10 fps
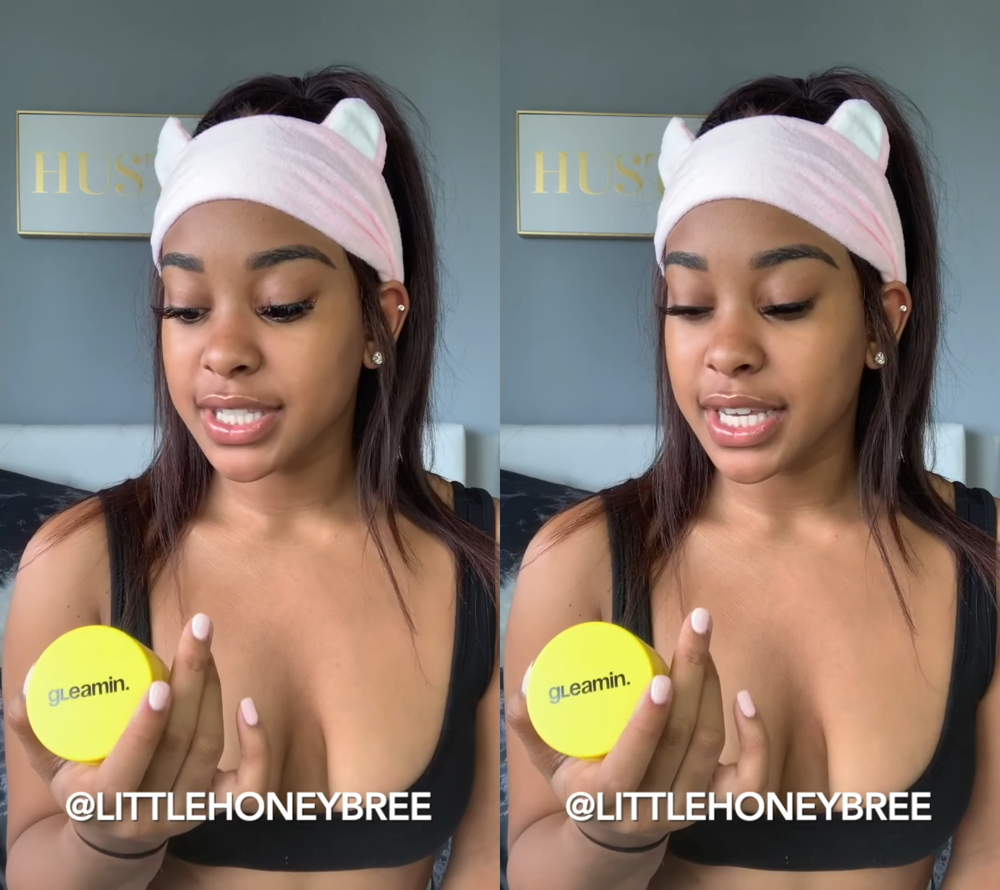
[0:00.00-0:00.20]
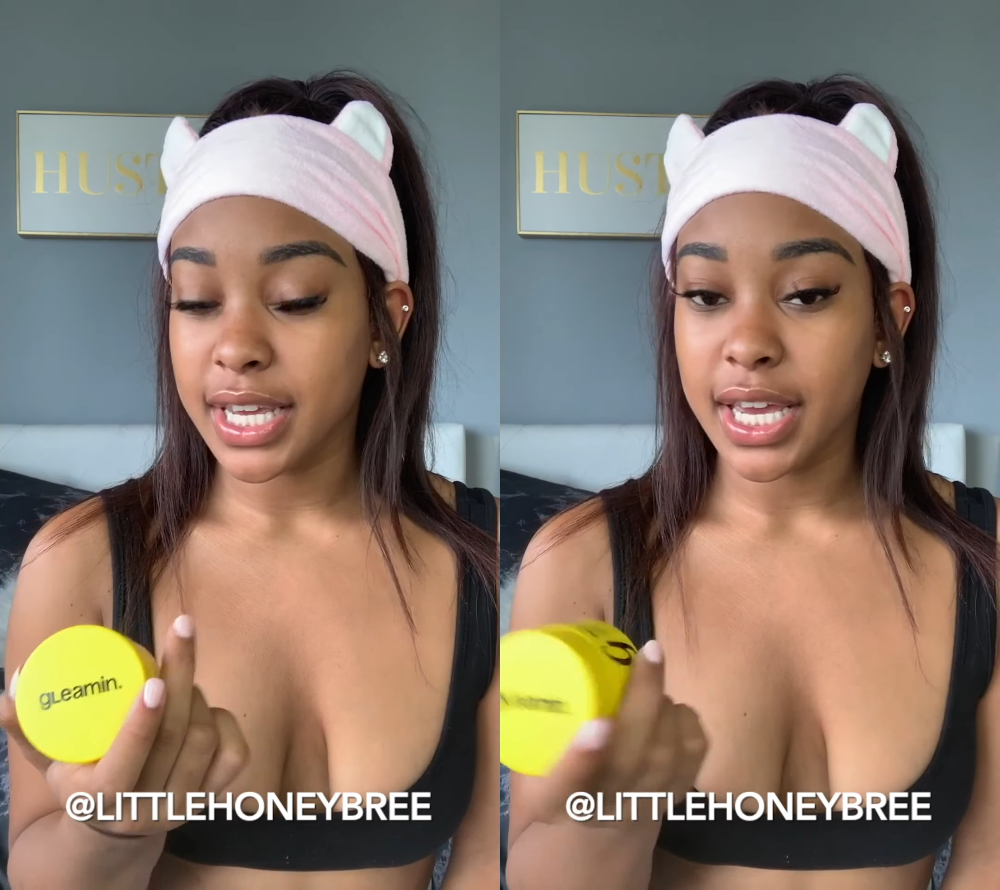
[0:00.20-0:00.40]

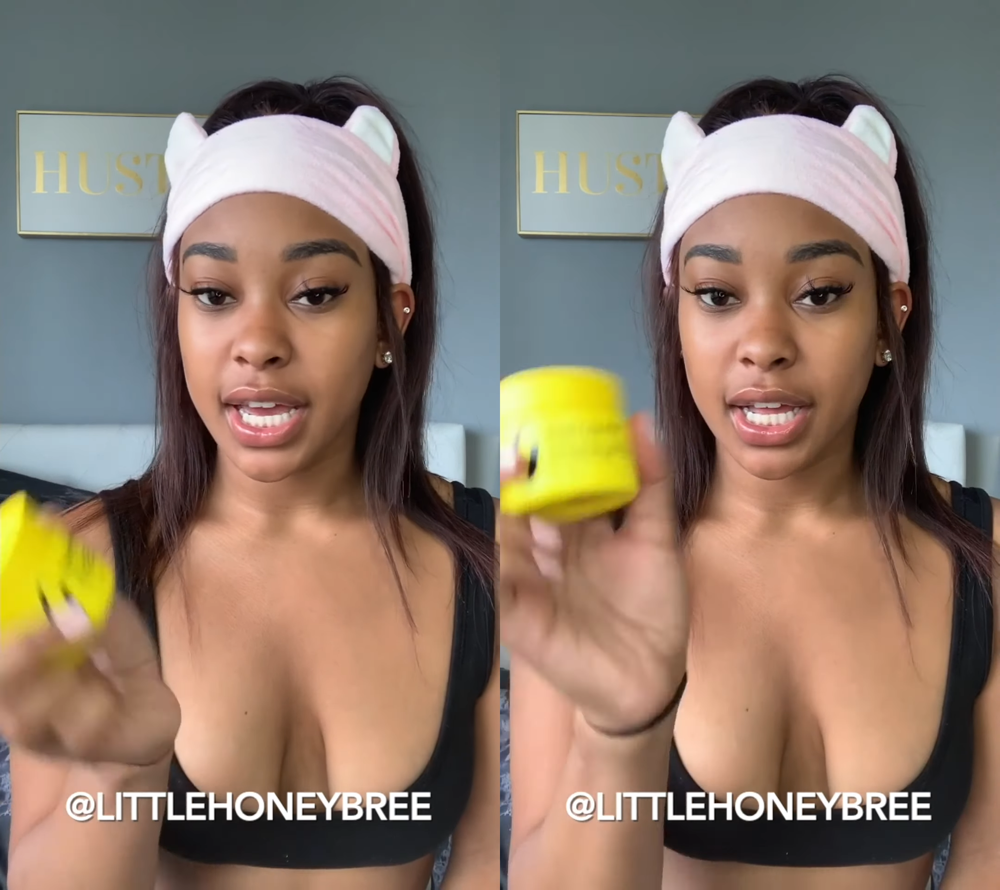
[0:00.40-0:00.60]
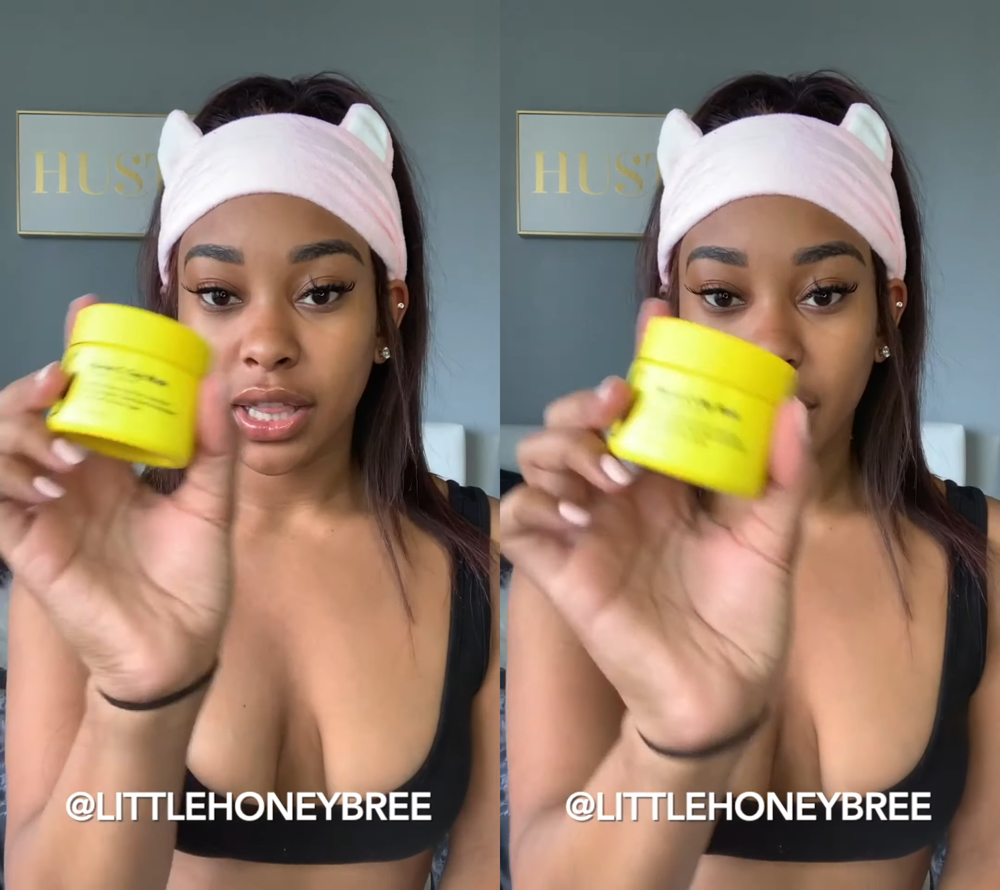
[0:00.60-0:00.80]
C
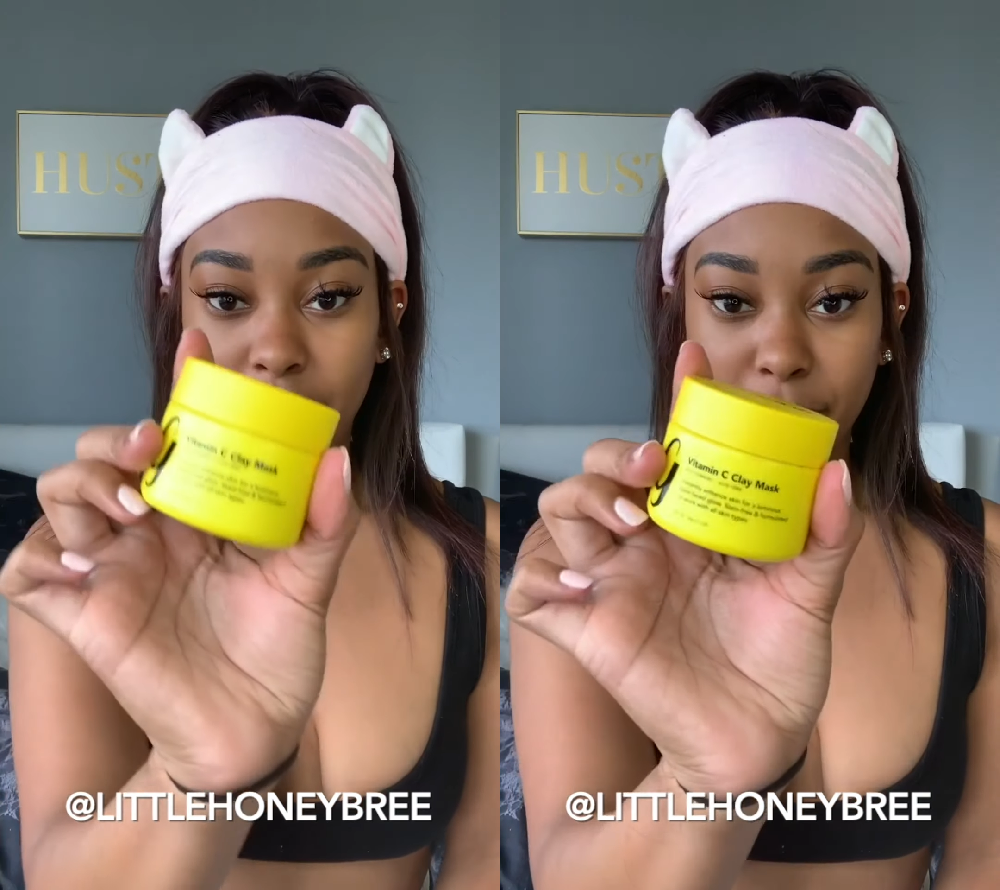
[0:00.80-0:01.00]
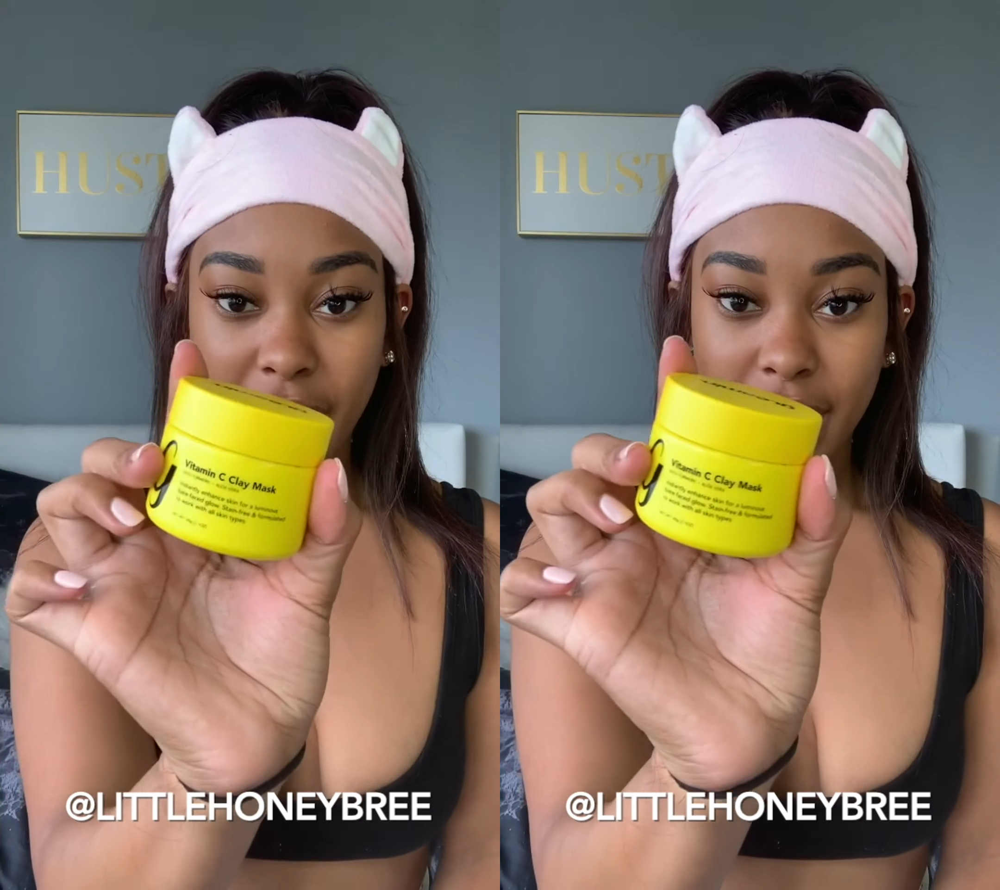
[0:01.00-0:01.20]

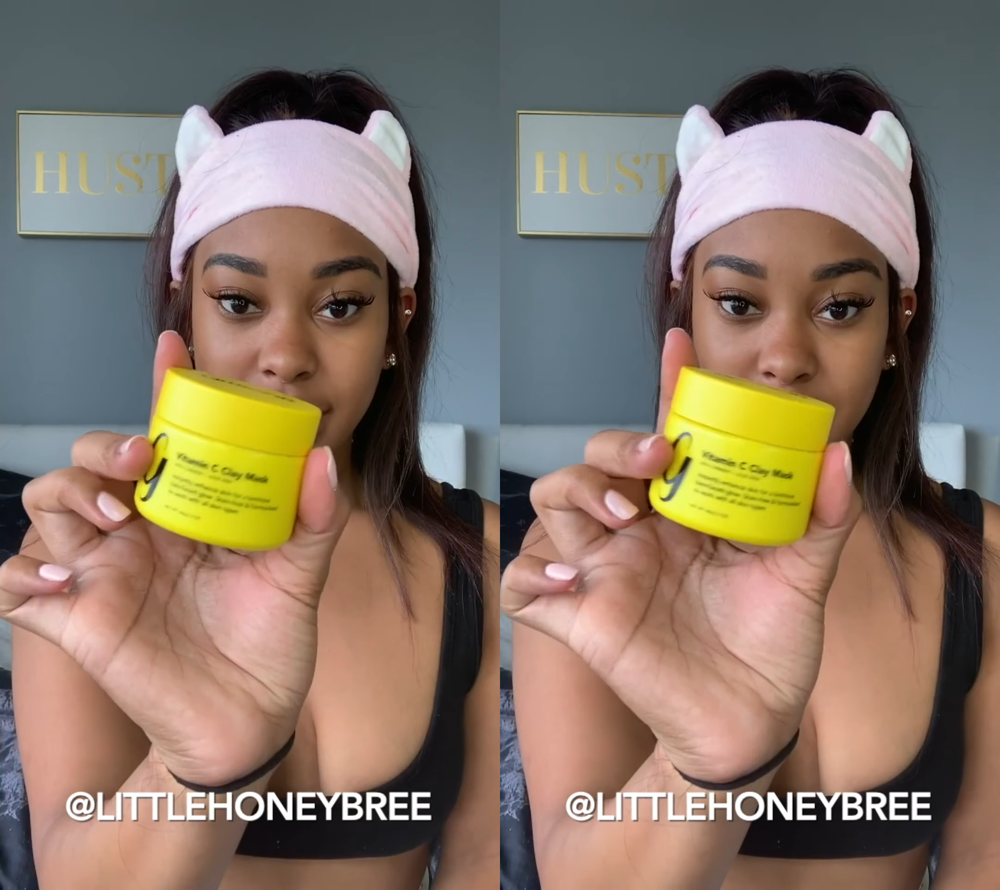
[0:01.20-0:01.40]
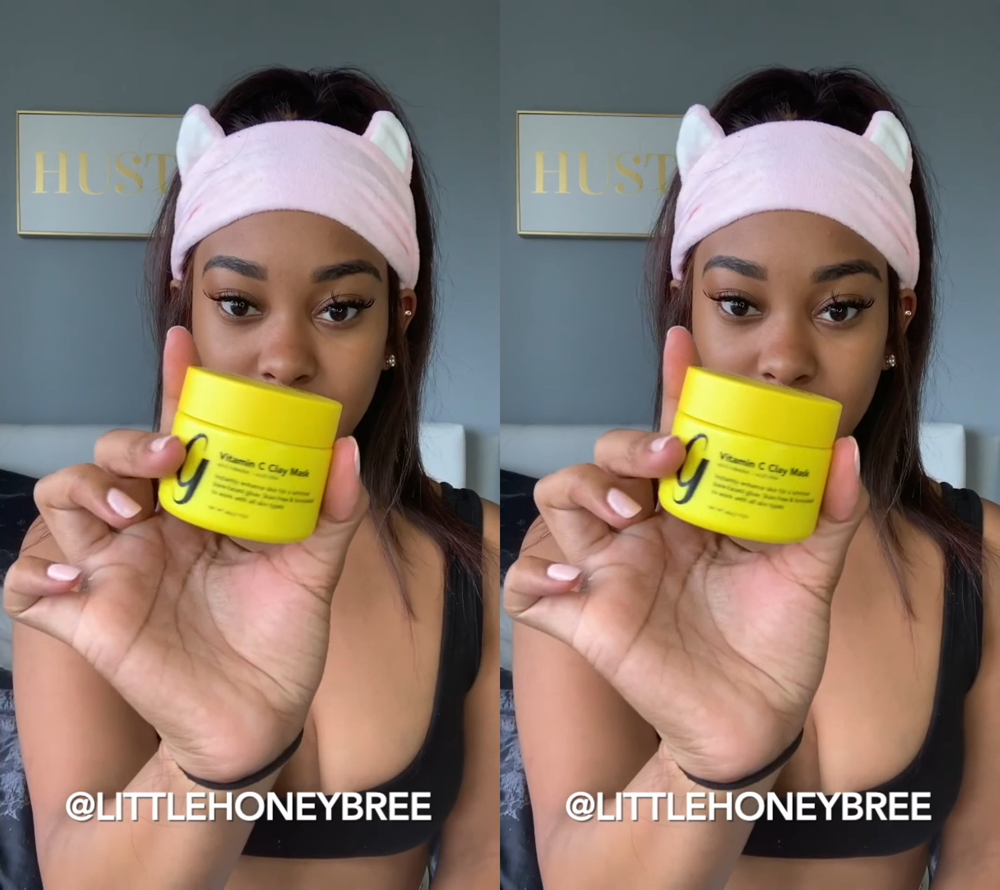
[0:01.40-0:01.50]
Clay Mask.